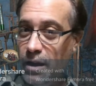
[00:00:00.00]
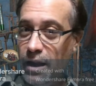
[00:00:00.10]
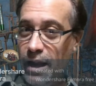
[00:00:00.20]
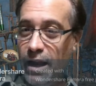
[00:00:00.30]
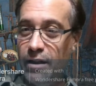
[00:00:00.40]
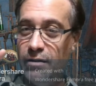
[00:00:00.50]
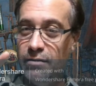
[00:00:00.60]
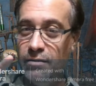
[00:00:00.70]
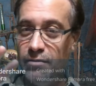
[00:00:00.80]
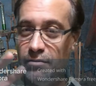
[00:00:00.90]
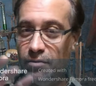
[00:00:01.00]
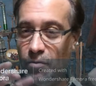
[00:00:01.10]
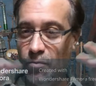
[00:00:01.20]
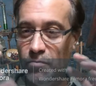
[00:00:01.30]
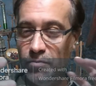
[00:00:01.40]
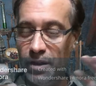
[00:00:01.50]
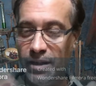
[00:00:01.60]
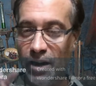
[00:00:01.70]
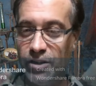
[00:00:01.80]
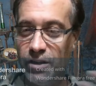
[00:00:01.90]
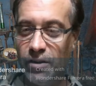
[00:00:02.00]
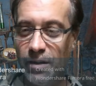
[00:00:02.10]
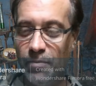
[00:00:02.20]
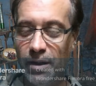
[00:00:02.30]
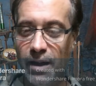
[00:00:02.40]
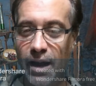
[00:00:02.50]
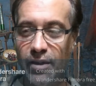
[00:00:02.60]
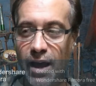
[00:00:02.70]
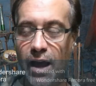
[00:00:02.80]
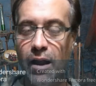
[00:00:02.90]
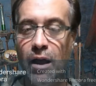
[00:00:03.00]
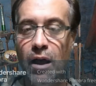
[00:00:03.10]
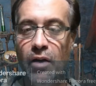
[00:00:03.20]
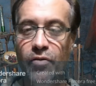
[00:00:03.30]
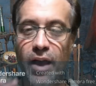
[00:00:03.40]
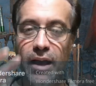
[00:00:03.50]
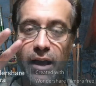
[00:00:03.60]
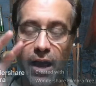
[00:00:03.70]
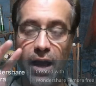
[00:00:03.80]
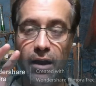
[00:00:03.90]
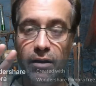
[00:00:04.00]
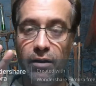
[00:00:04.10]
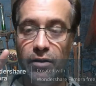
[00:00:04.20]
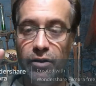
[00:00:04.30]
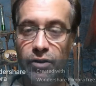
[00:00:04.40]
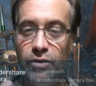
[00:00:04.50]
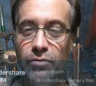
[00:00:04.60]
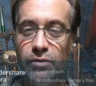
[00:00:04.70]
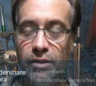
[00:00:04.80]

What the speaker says: in the dungeon or something like that, they can use